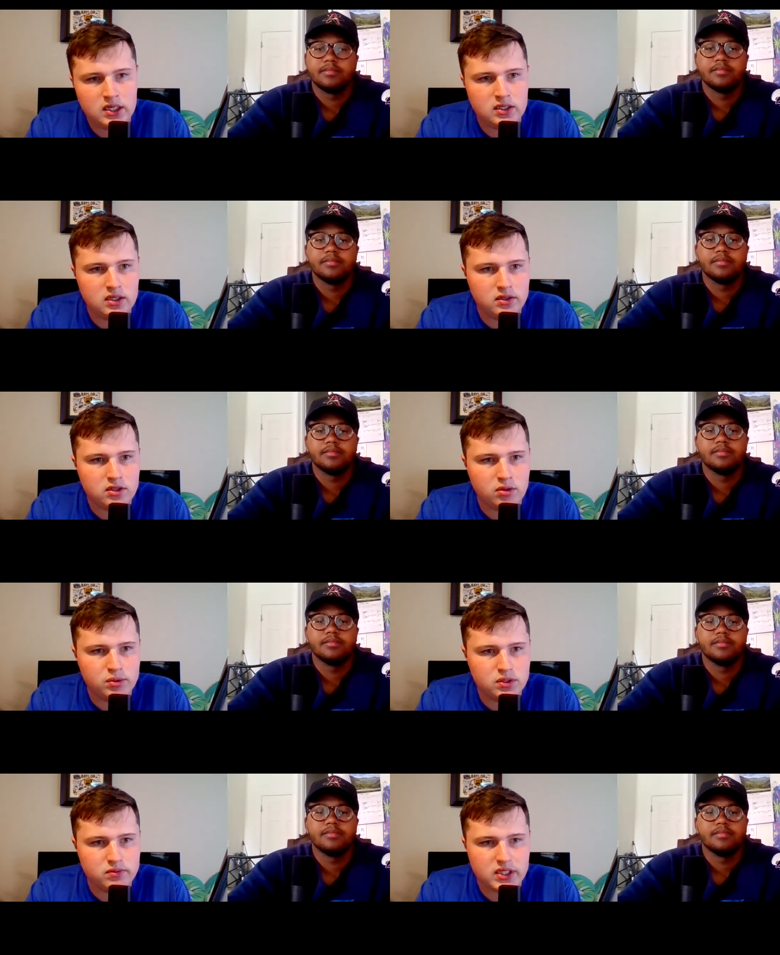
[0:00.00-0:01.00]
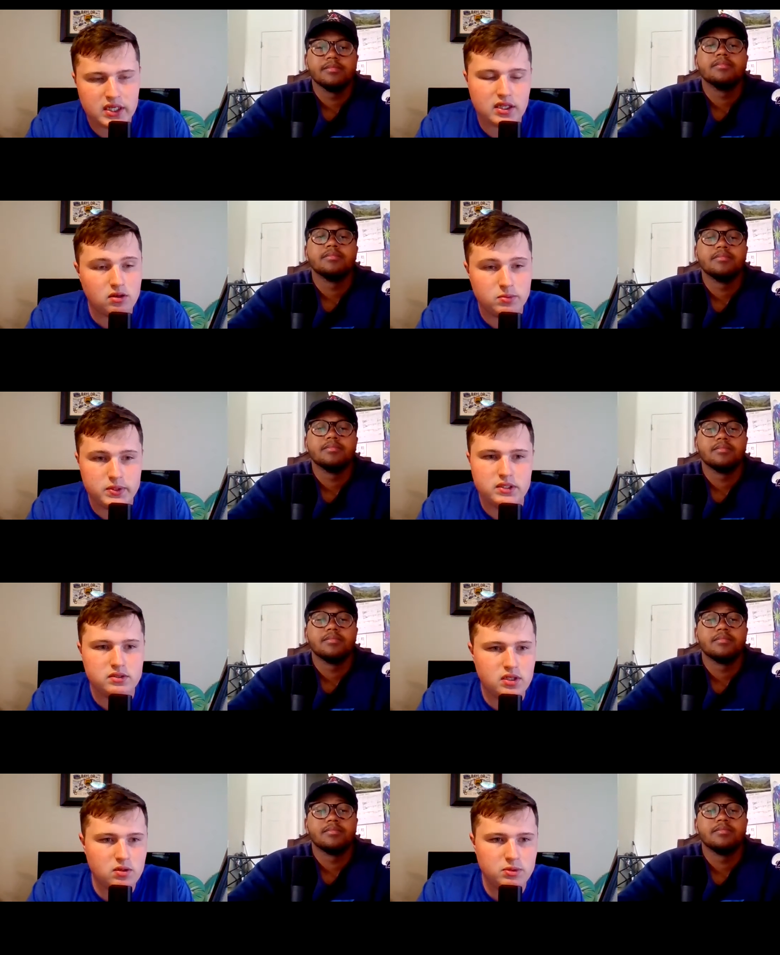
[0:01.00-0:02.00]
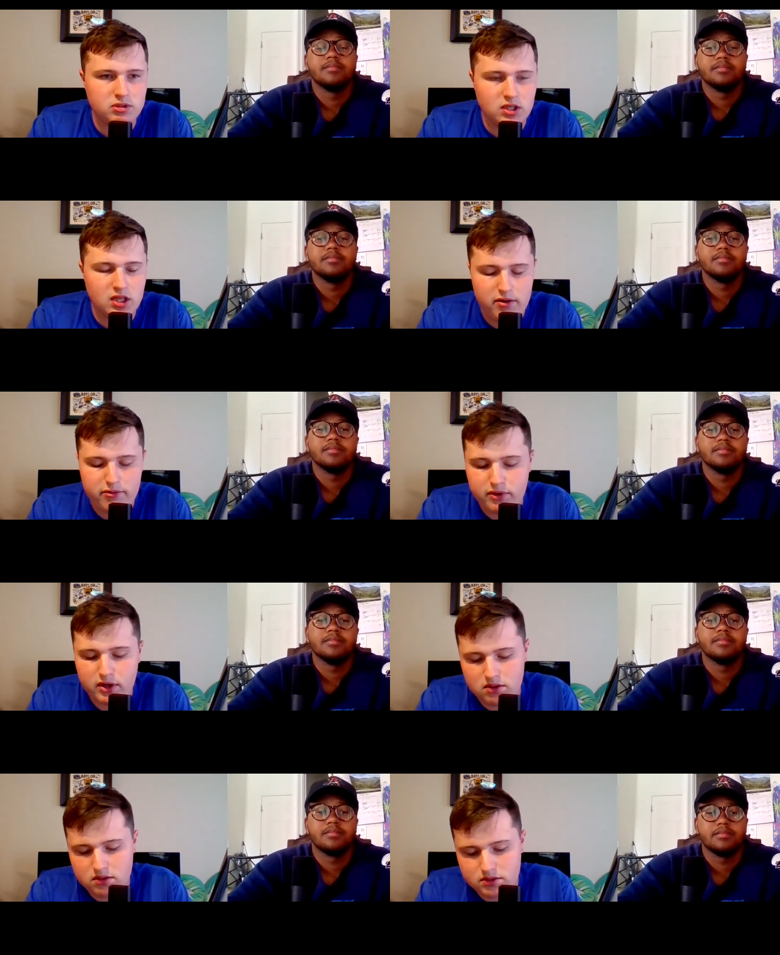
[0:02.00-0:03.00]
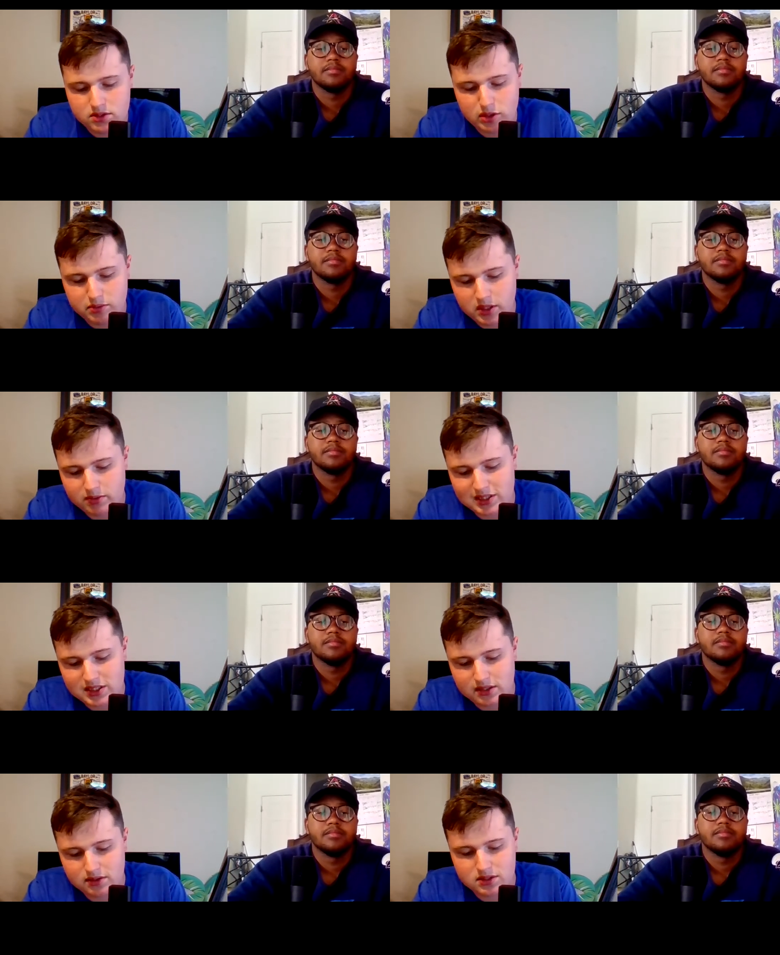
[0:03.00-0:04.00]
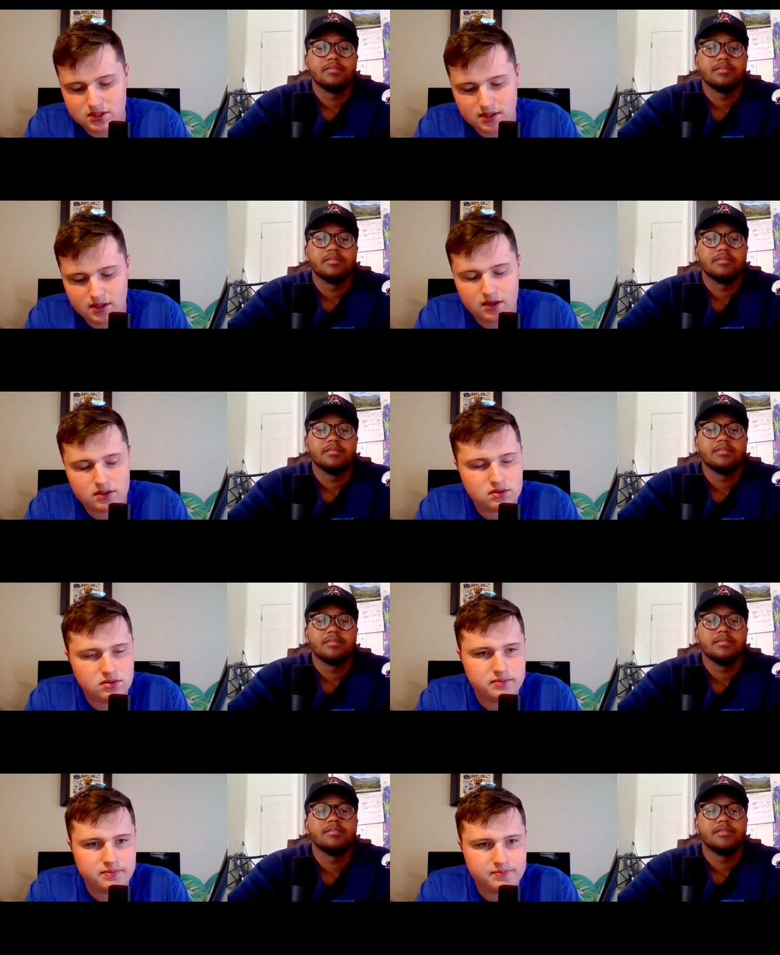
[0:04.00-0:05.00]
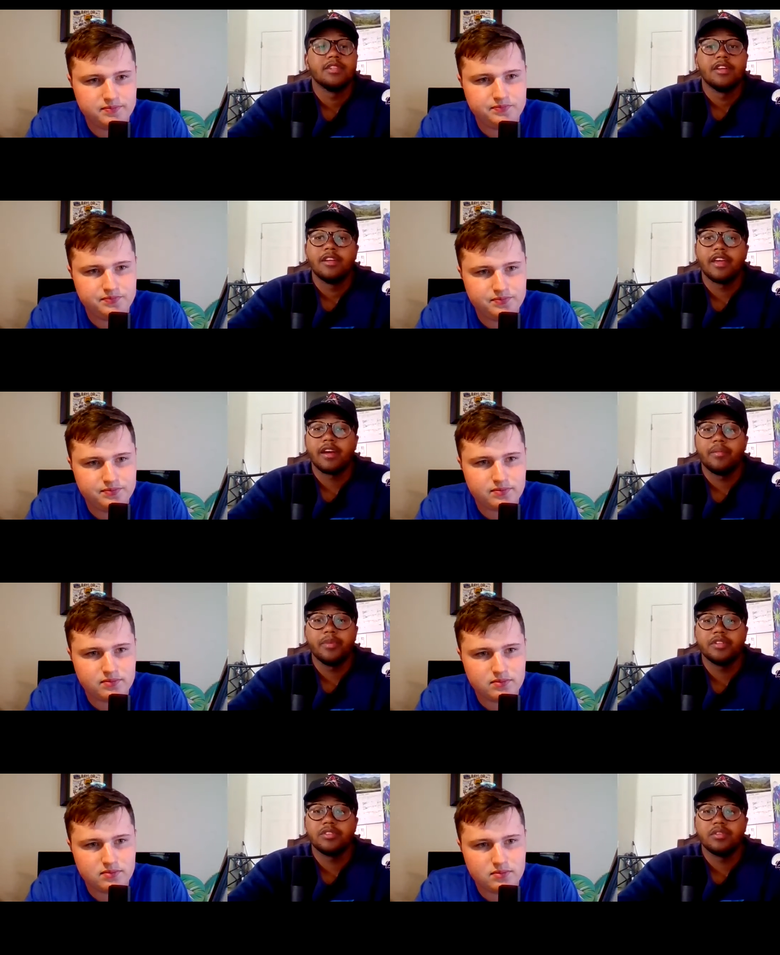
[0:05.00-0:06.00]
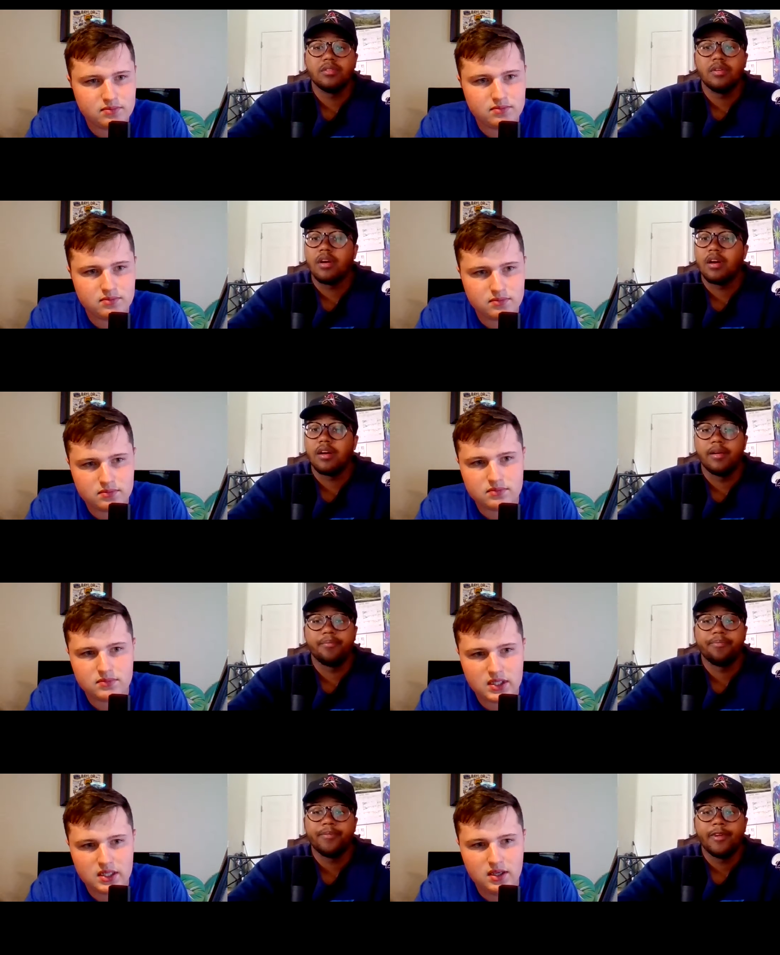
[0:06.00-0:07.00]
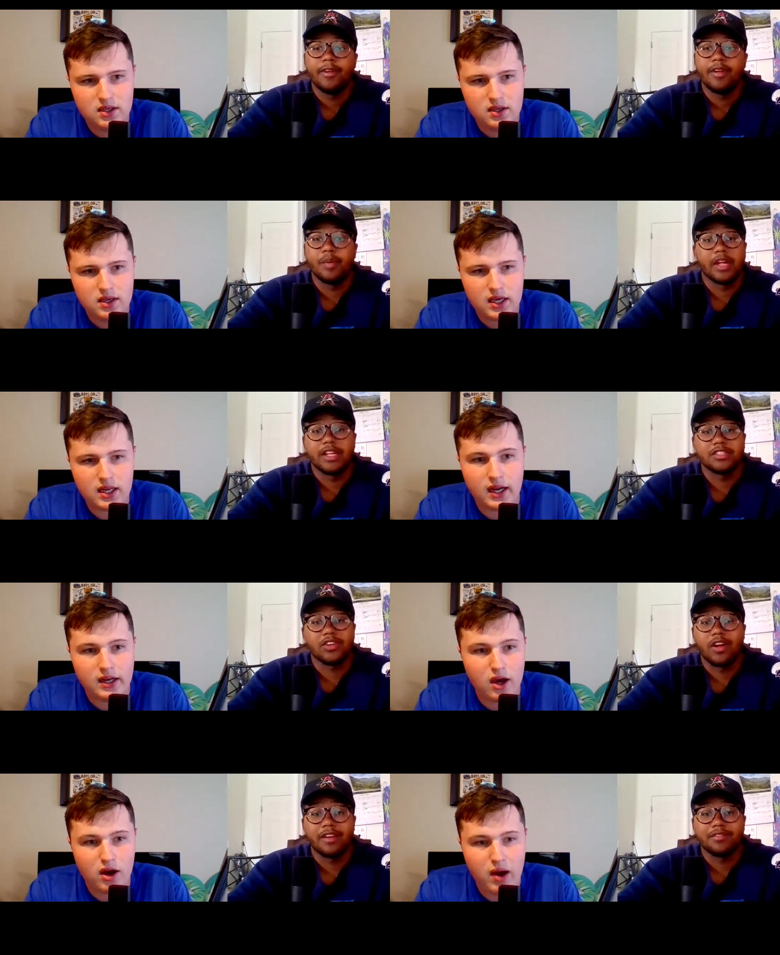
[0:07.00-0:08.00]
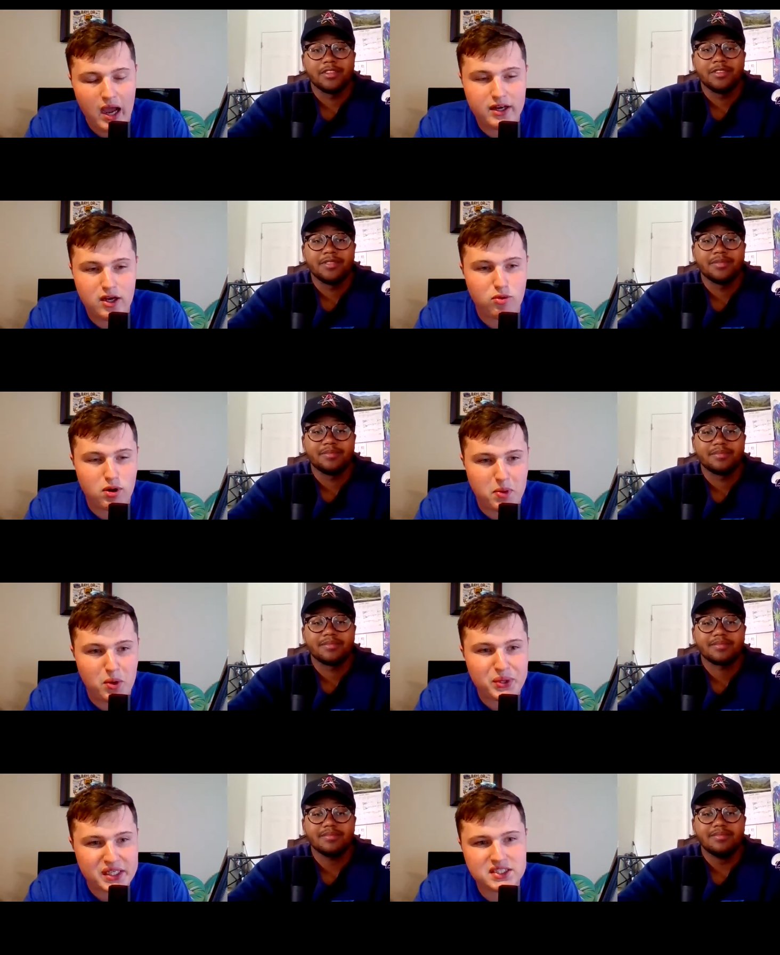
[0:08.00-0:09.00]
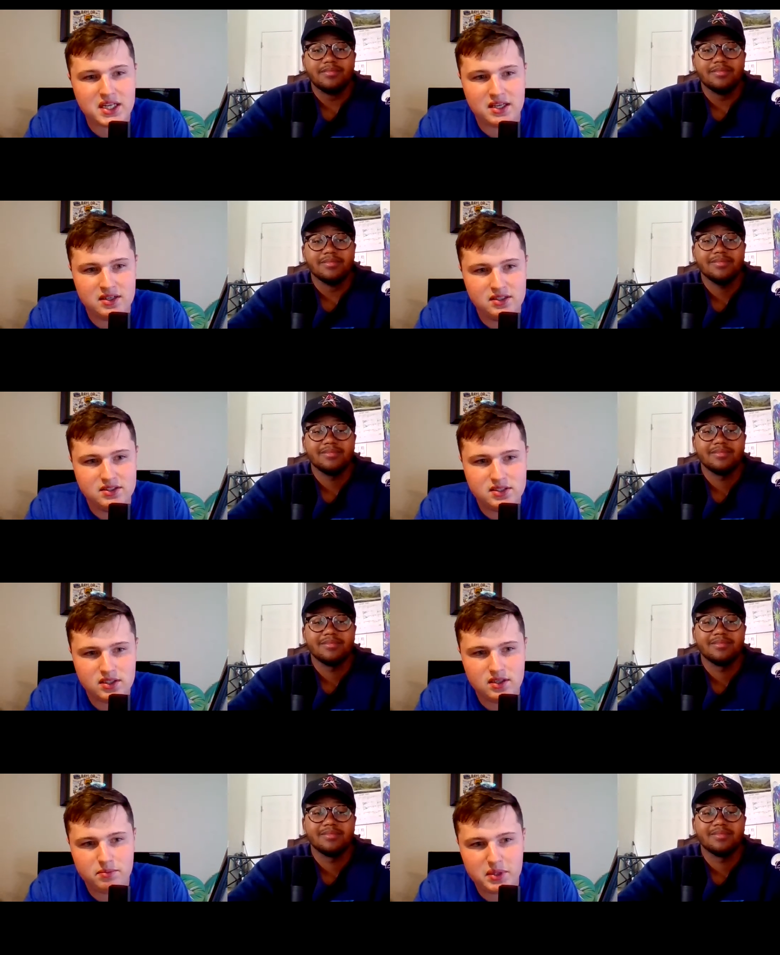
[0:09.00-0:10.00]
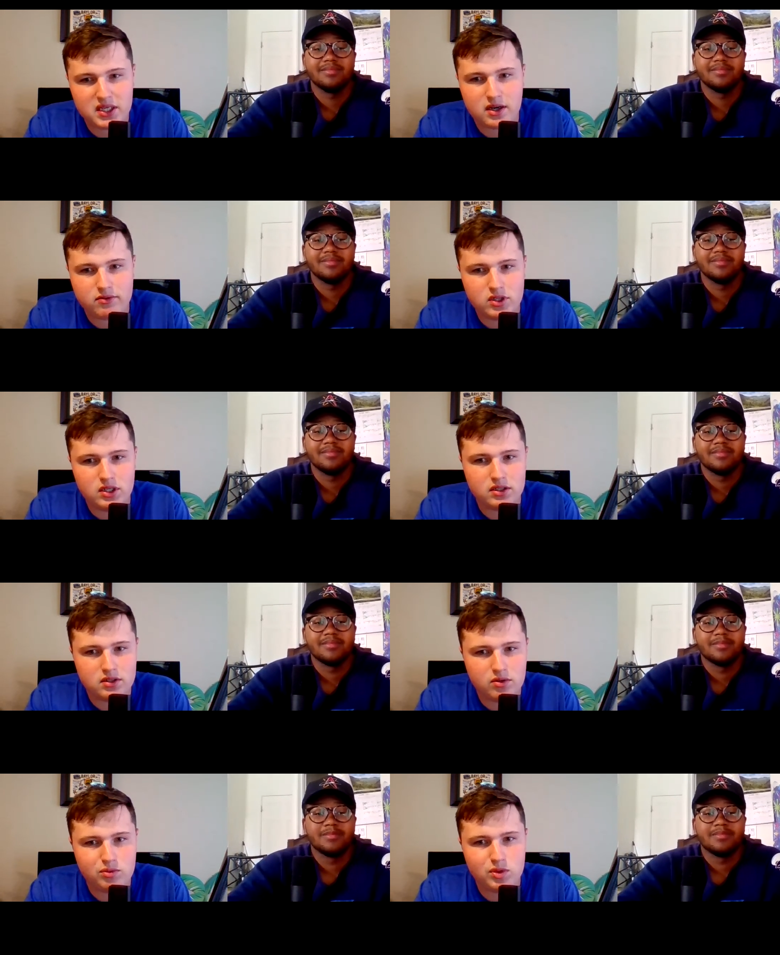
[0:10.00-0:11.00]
Speaker 1: and uh, going over that. That'll be that'll be a lot of fun. So I'm I'm excited to see that.
Speaker 2: Yeah, me too. Um, I mean, and I know
Speaker 1: I, I know we're both excited to be covering